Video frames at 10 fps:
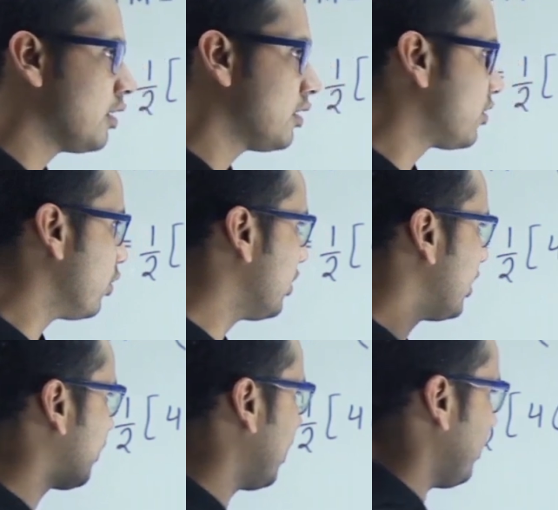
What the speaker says: So this will